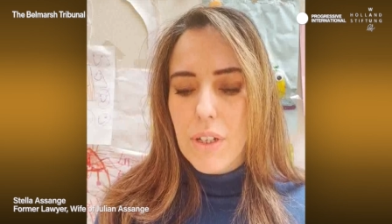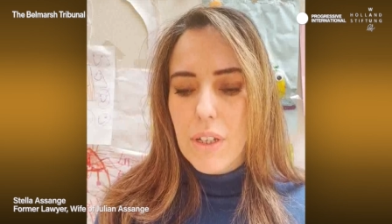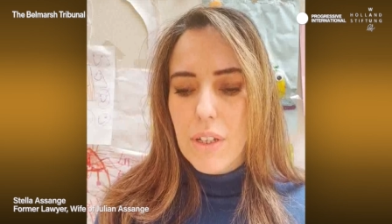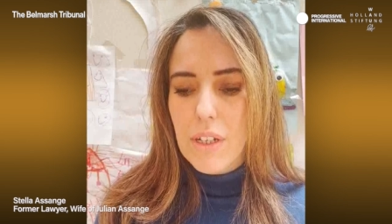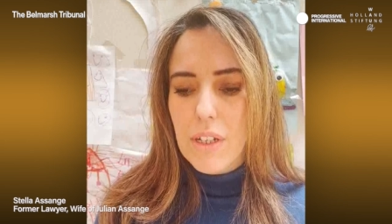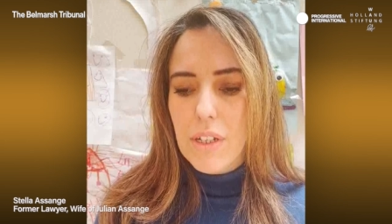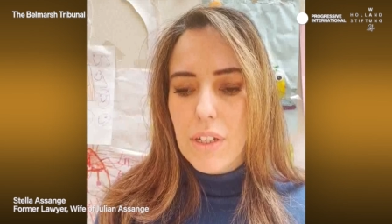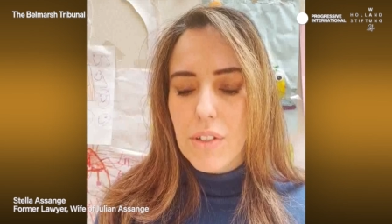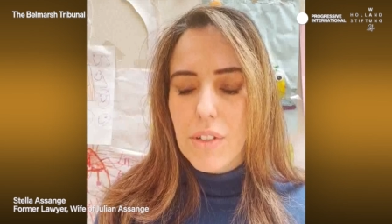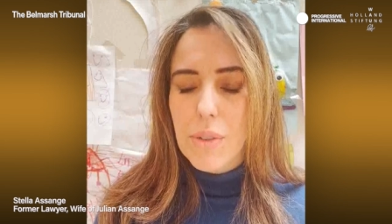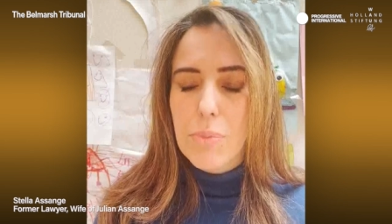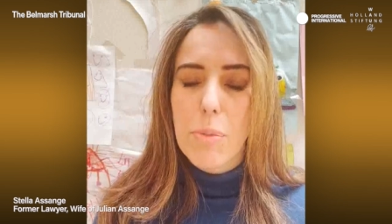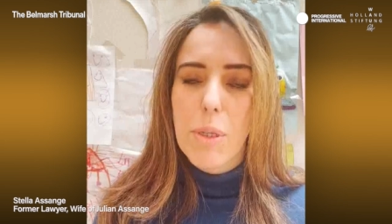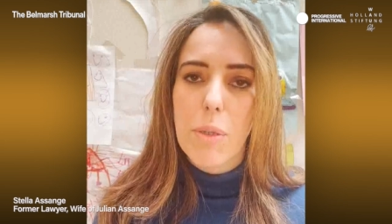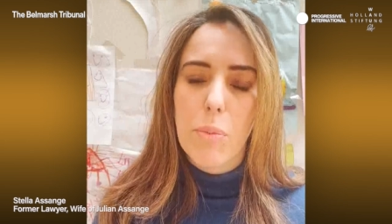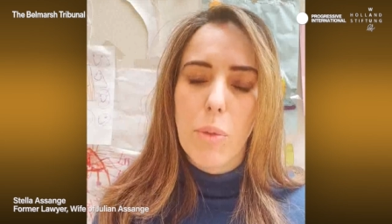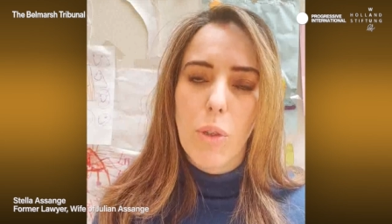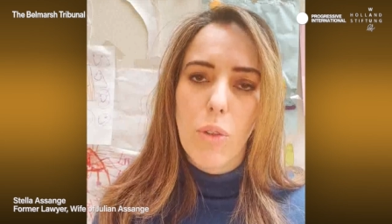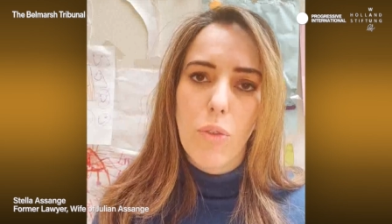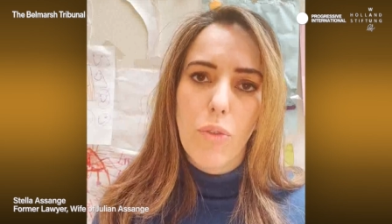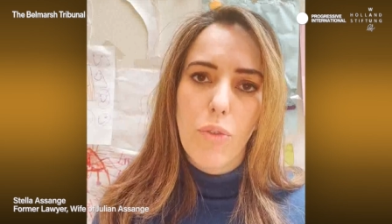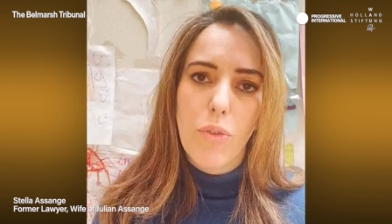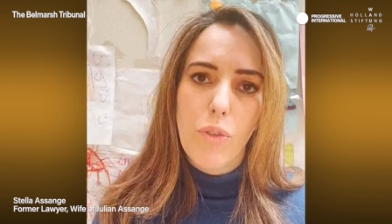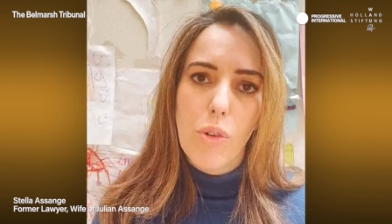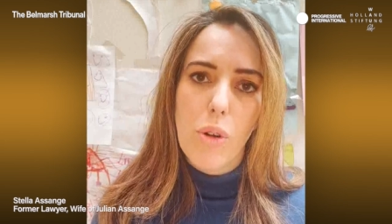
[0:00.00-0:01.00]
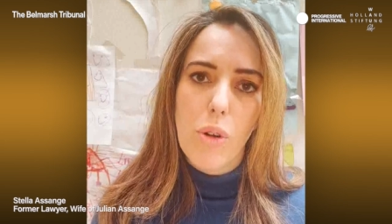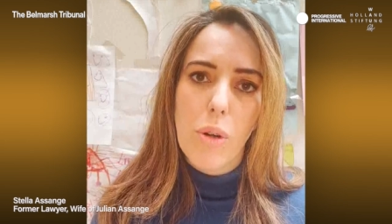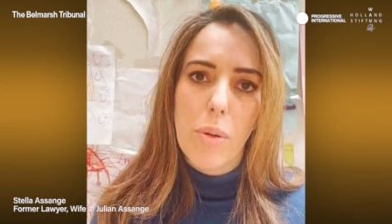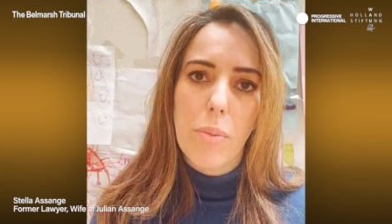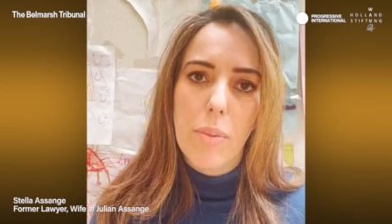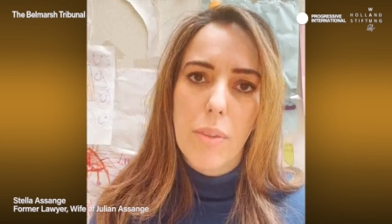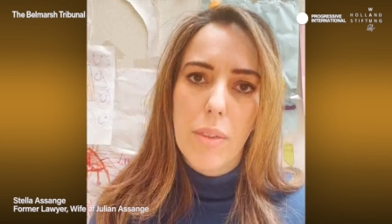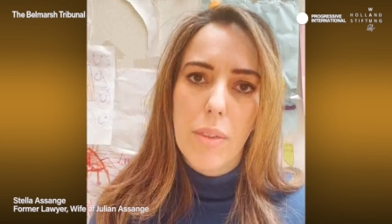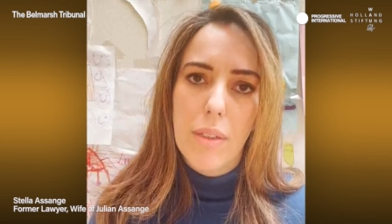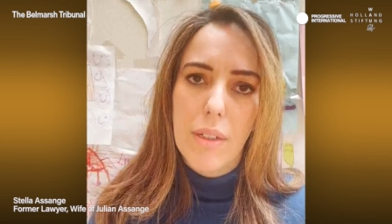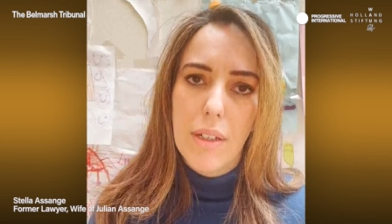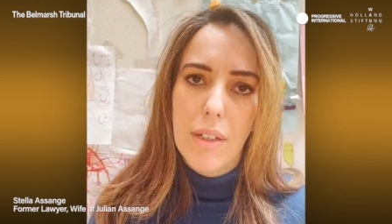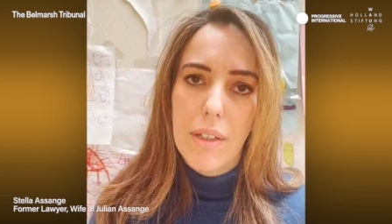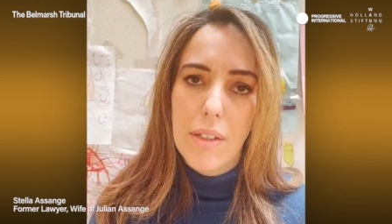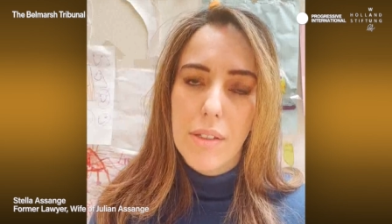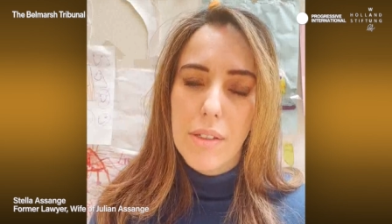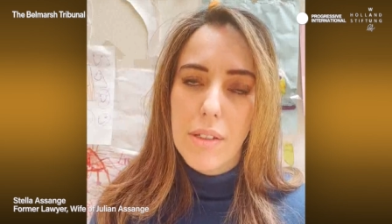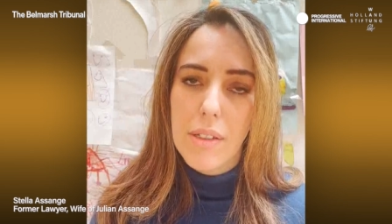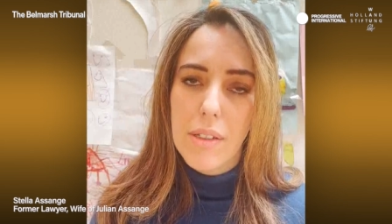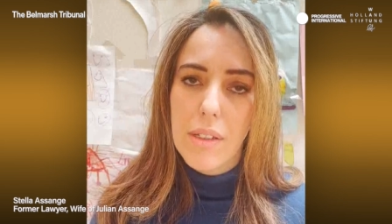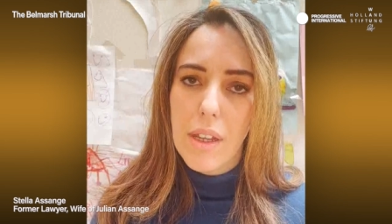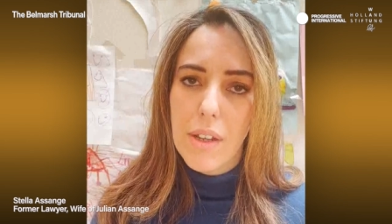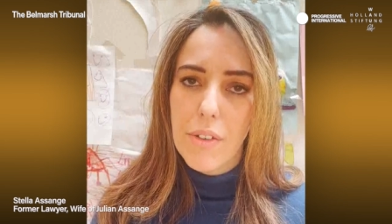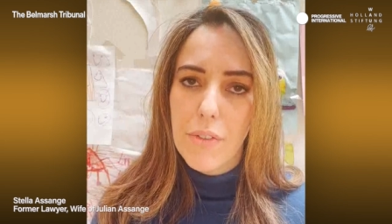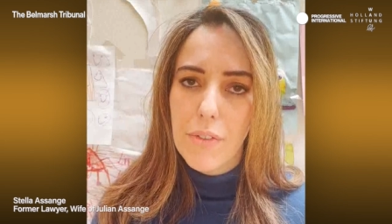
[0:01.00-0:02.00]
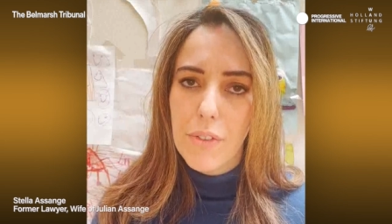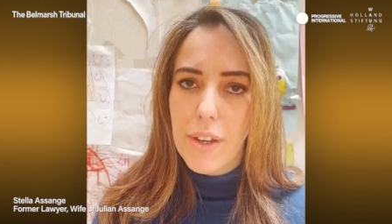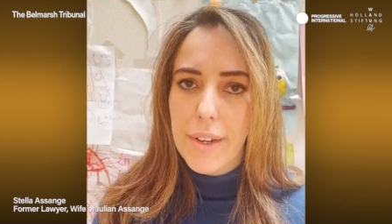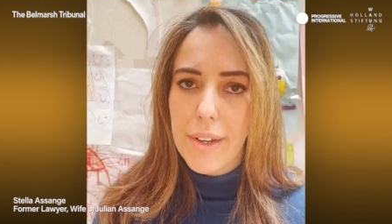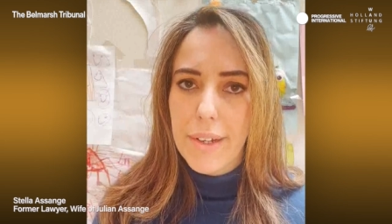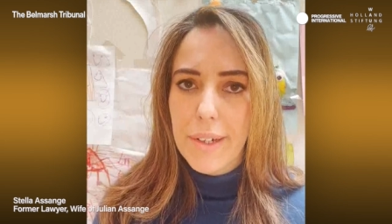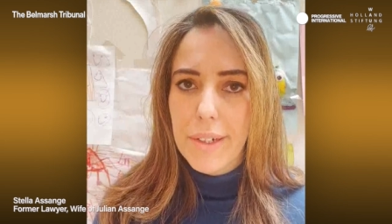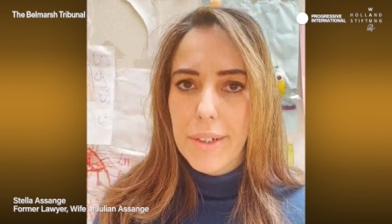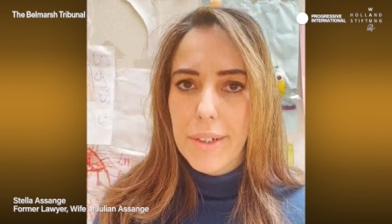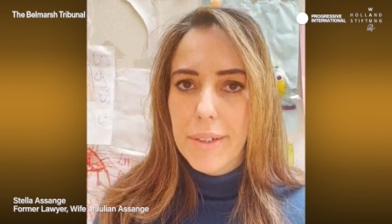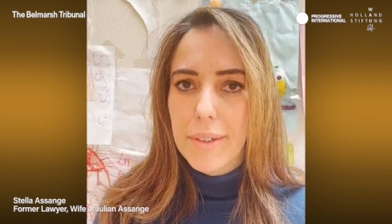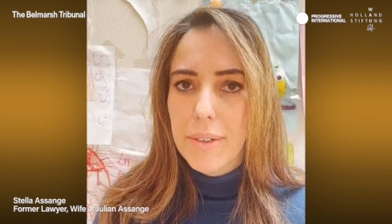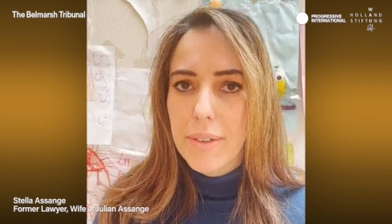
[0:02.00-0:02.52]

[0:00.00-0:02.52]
in its minimal form, is a lifeline.